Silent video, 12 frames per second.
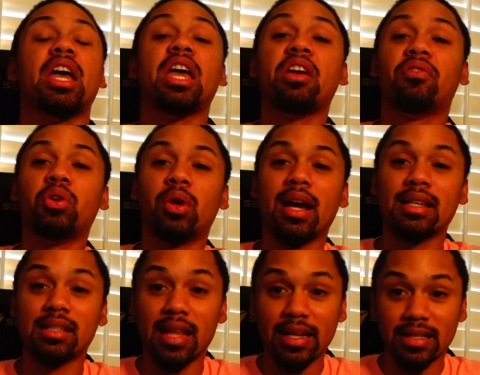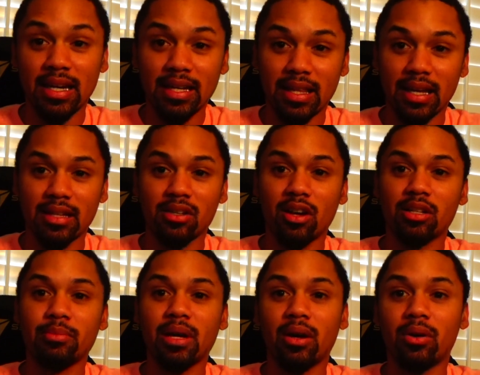If you guys liked anything I talked
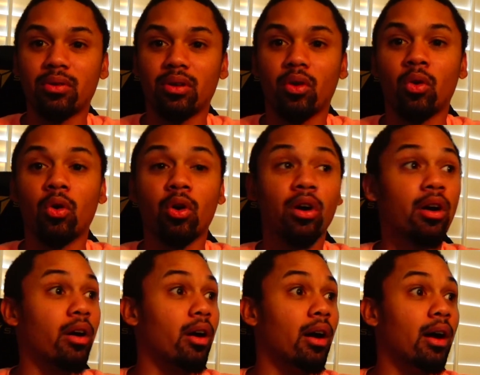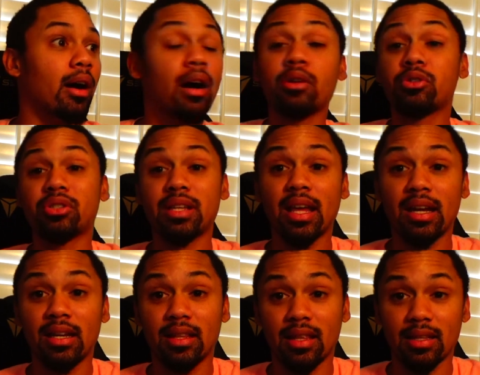about, or understand
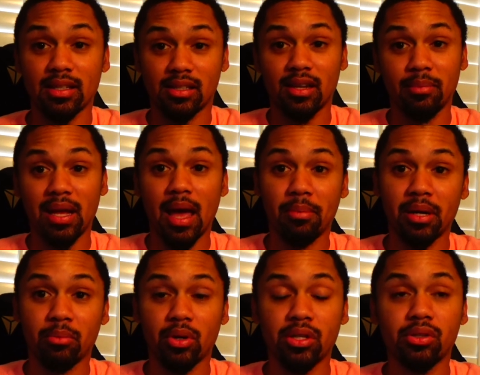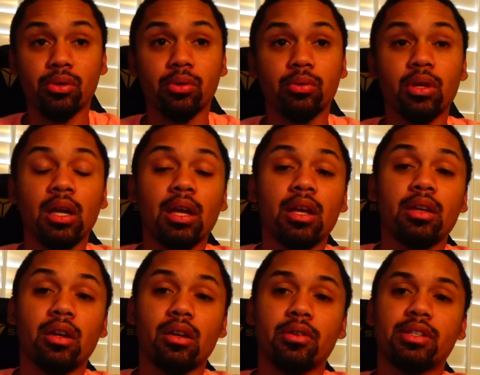anything that's going to be happening pretty soon,
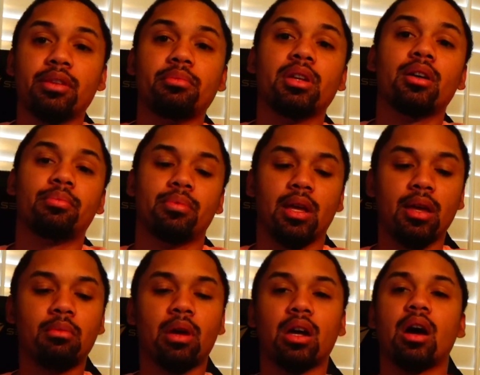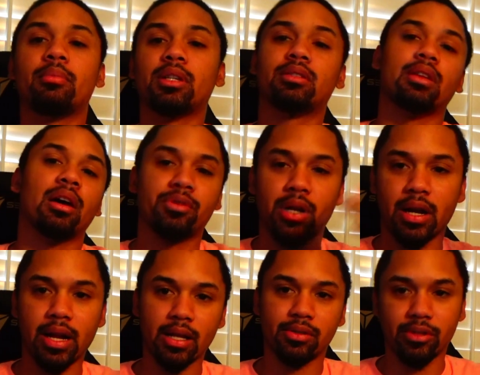you can always hit me up in my comments. I'll try to
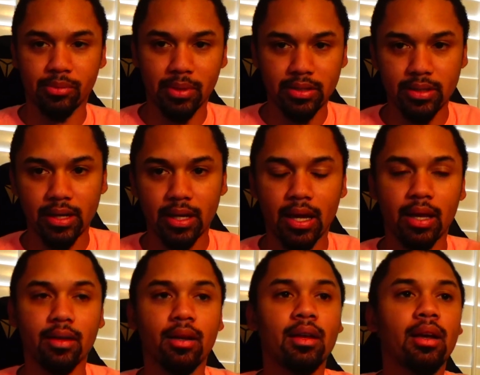answer as best as I can.